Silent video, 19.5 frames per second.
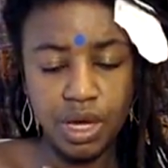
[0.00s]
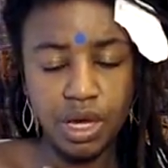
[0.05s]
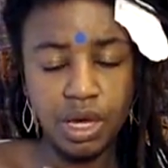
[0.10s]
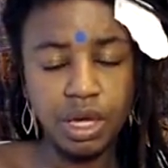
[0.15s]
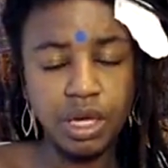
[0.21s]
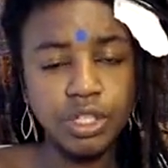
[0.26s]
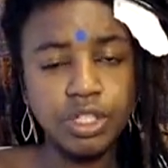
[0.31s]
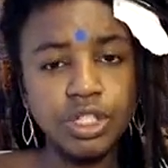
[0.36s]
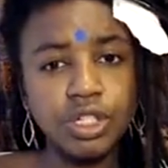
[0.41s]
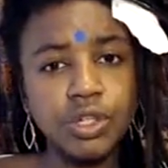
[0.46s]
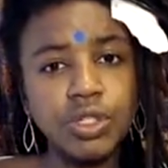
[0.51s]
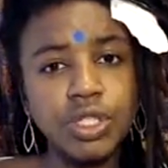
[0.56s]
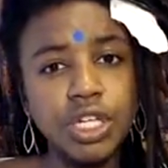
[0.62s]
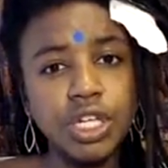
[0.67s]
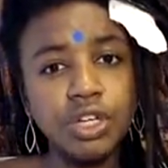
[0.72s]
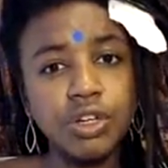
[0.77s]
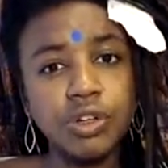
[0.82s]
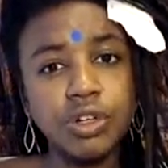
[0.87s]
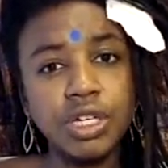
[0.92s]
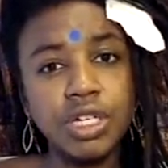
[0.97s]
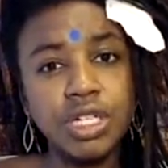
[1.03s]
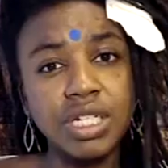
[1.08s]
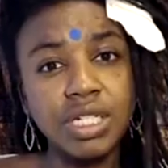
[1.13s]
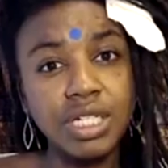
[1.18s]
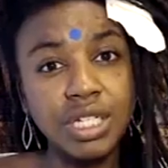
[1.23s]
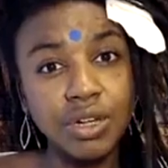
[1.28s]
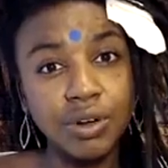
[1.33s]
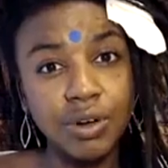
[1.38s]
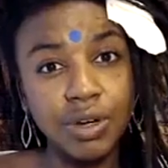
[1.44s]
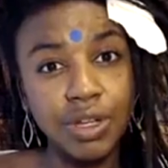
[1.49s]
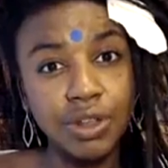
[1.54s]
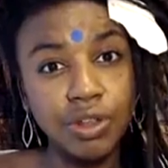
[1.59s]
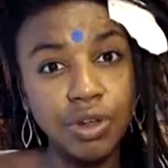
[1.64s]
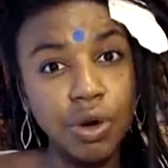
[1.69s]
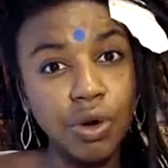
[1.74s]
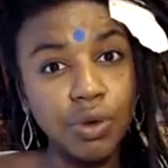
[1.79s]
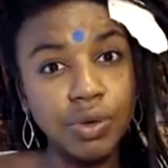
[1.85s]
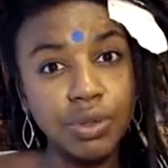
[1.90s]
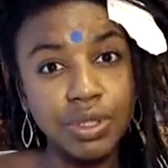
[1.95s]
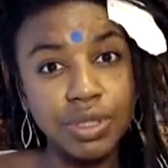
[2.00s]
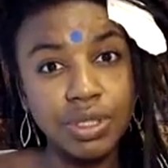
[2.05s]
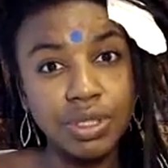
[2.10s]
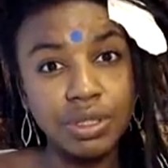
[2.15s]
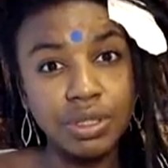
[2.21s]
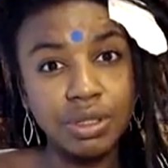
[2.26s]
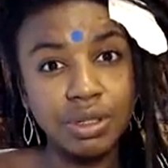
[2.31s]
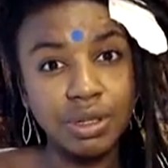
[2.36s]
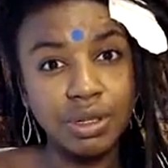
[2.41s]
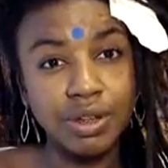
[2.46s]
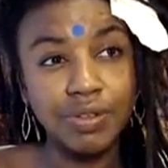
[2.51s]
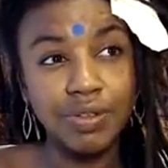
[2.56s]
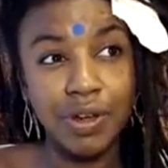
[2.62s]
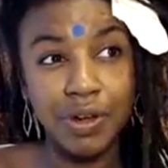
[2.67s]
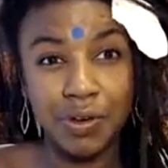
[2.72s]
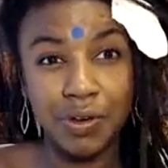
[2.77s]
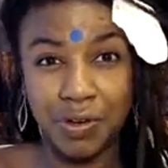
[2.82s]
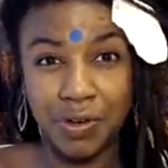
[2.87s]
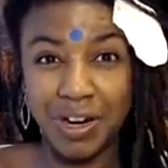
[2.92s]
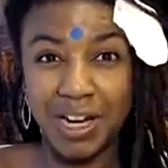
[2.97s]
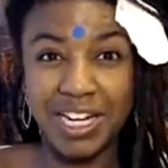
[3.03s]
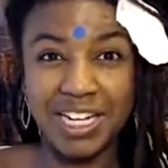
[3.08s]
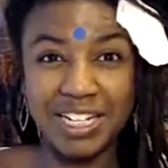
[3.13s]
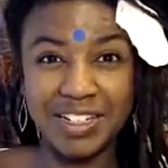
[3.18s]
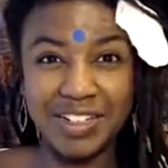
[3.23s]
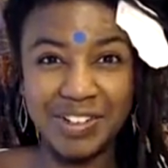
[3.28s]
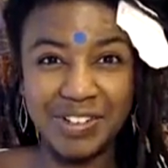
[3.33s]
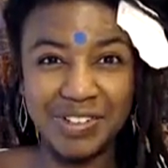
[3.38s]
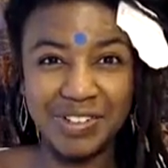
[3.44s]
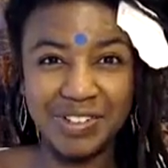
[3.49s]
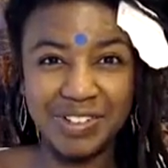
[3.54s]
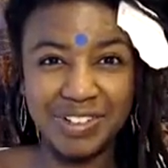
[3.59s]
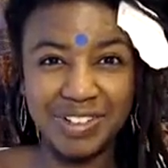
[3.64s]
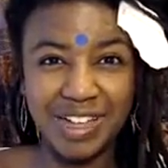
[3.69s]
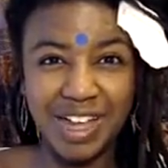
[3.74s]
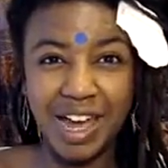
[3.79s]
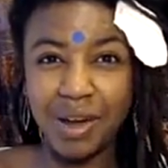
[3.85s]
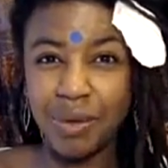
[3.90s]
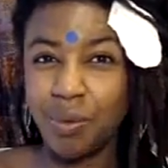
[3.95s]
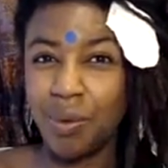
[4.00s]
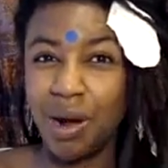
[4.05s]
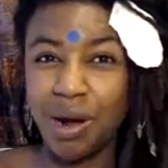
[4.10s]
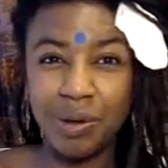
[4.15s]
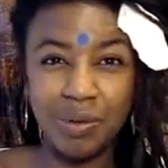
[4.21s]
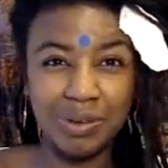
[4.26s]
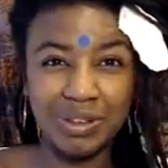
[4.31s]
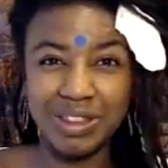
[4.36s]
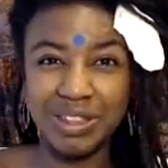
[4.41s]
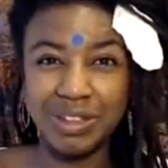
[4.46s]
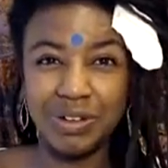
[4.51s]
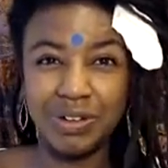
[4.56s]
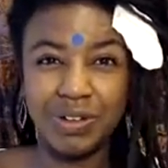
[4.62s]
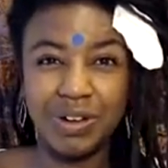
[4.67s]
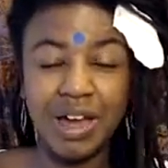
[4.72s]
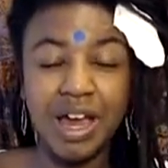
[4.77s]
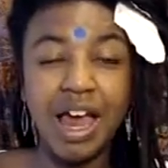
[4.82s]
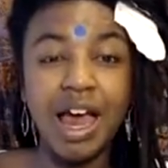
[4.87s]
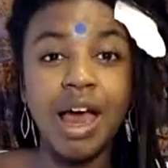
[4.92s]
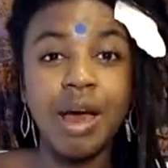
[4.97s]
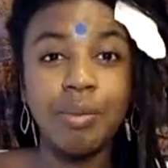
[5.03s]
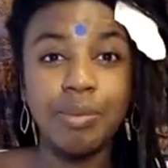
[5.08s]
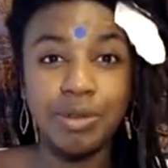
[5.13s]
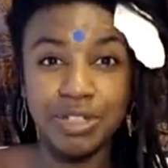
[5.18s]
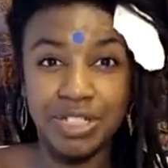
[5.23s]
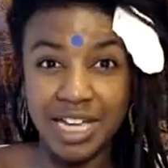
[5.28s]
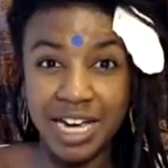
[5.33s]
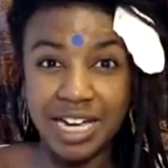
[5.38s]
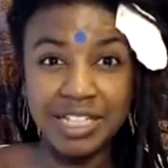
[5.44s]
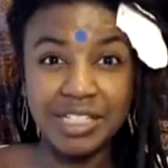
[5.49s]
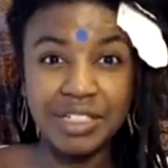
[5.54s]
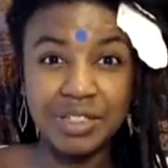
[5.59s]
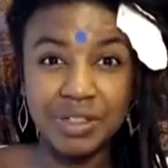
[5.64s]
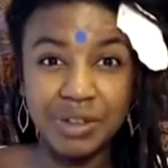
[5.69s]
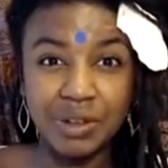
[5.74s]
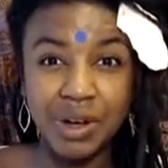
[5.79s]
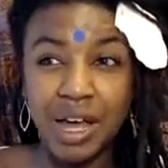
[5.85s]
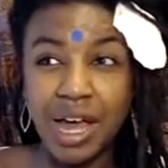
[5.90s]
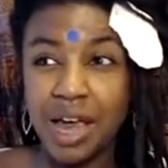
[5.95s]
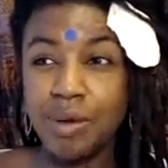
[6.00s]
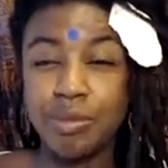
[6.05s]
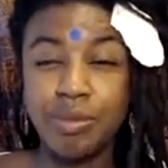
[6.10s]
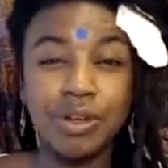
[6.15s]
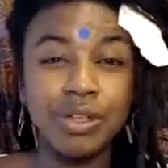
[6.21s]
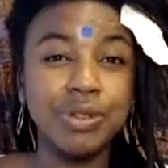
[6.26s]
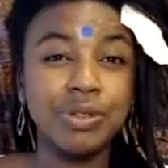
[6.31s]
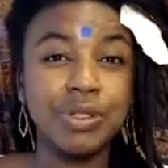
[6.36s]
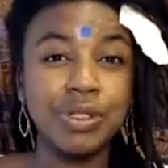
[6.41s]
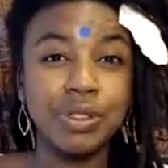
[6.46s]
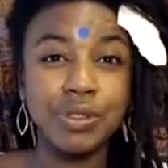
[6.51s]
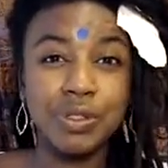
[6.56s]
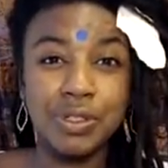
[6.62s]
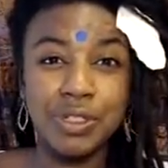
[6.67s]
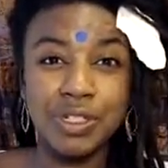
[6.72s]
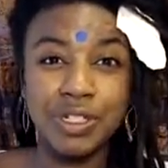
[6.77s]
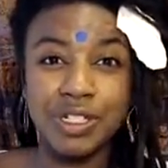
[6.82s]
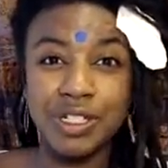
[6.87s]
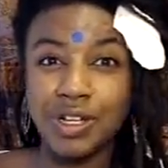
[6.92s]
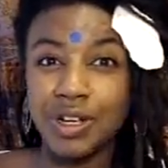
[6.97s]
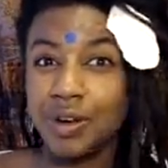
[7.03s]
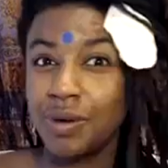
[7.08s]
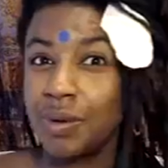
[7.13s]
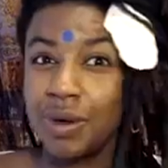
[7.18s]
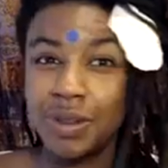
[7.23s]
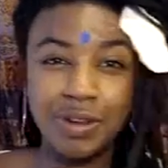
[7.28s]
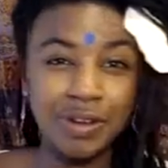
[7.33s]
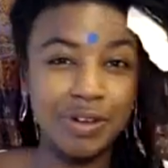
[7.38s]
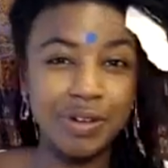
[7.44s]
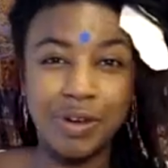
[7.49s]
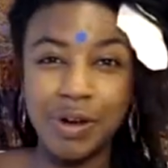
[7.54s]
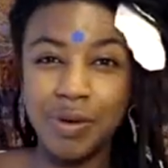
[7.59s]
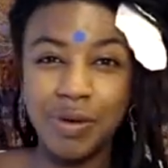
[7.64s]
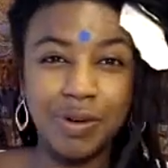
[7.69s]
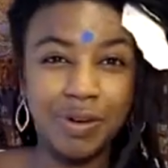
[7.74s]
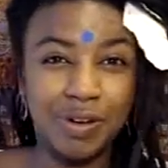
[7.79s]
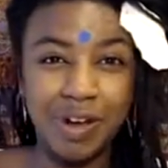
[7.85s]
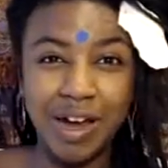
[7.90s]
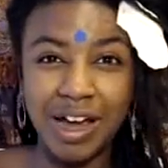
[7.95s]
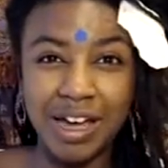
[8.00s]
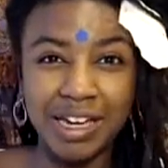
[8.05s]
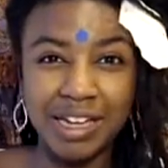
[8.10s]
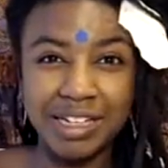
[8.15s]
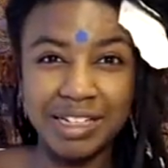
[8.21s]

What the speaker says: It shows that you're considering those that created you and walk with you and protect you and bring you solutions, whether you know it or not.